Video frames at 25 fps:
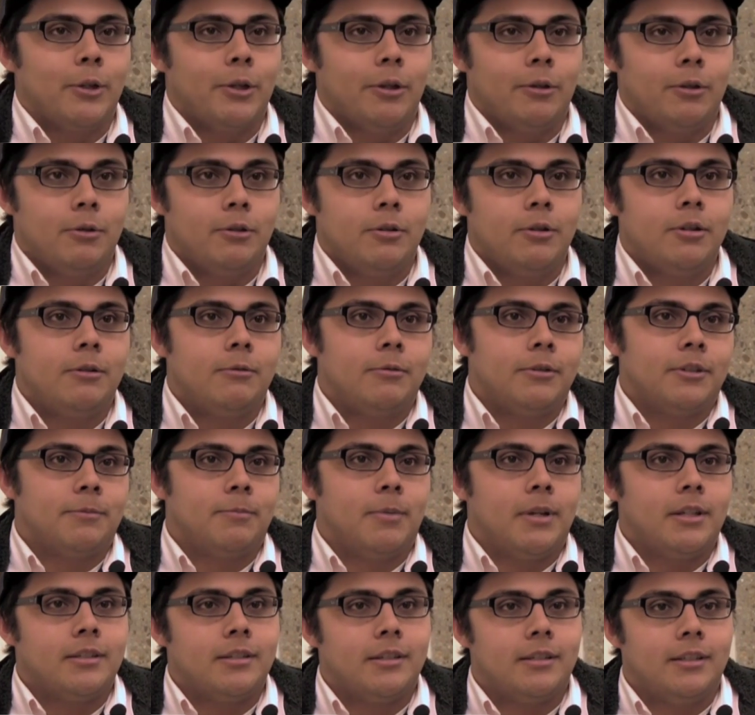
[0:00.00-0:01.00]
Hugo was
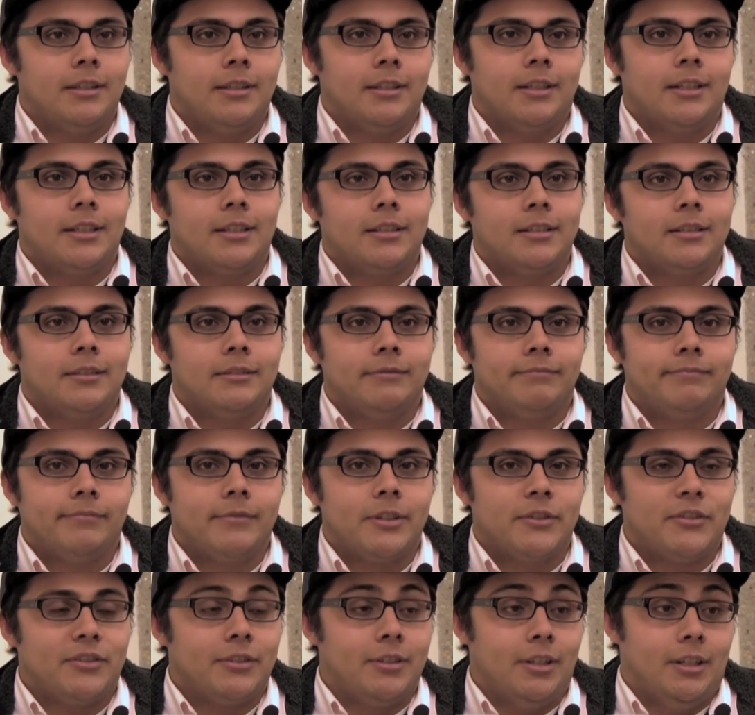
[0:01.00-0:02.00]
basically like um,
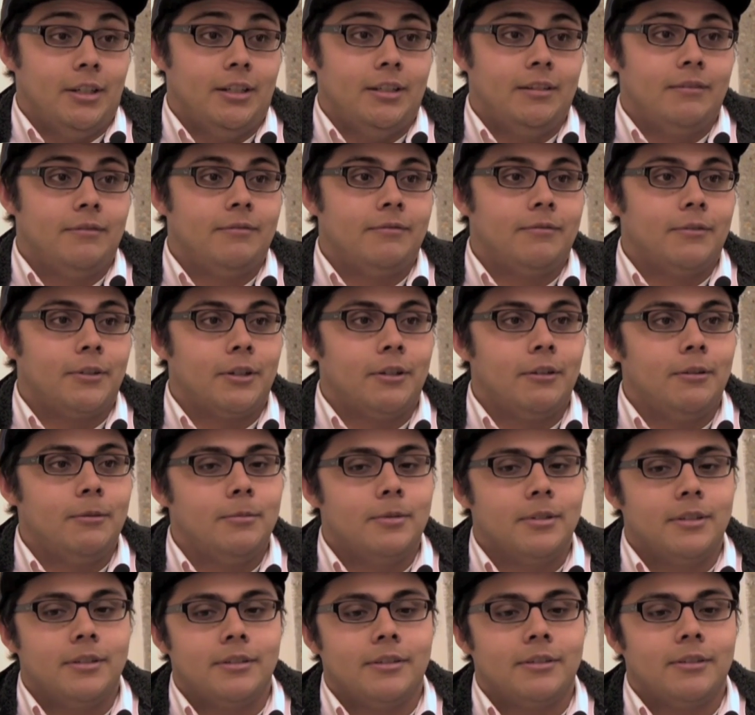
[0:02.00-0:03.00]
a son for
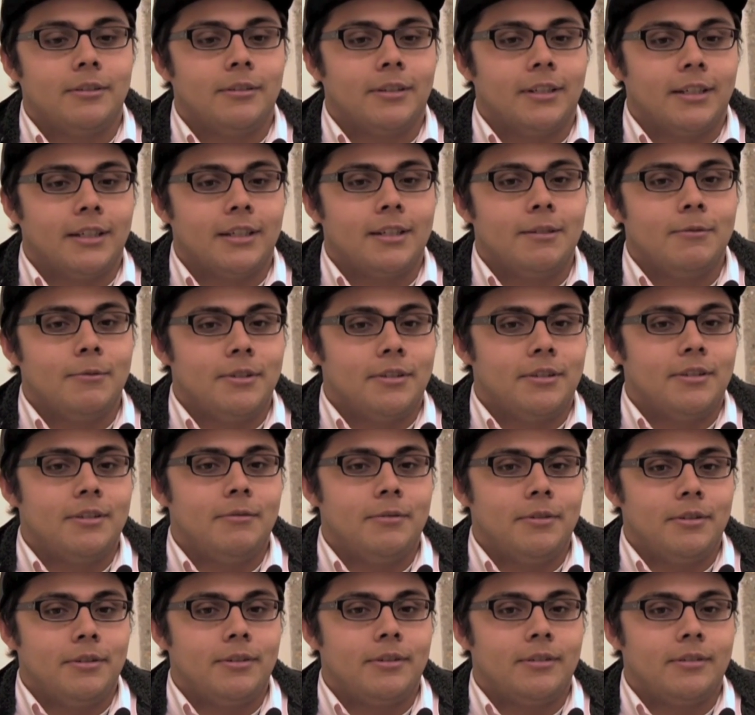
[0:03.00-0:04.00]
Cubans, so like it was, it
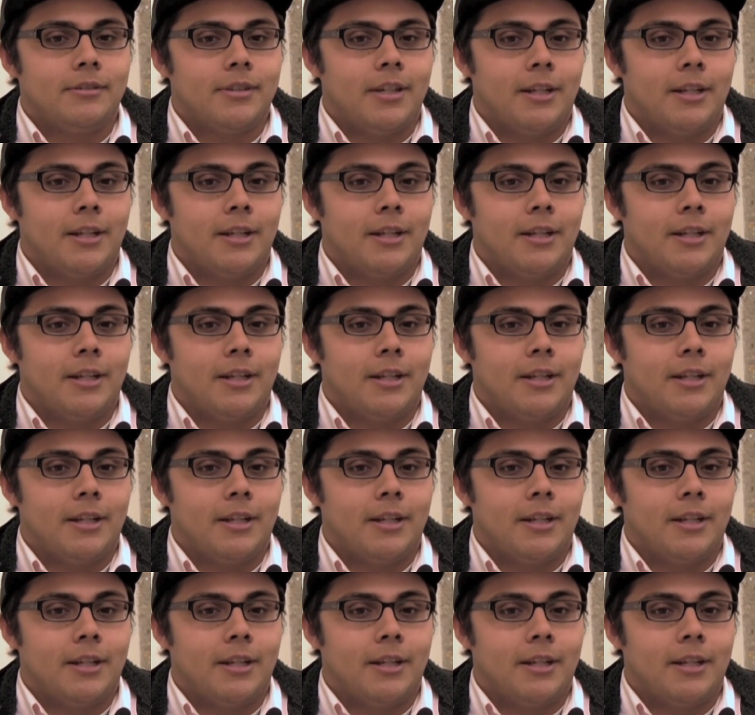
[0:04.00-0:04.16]
was.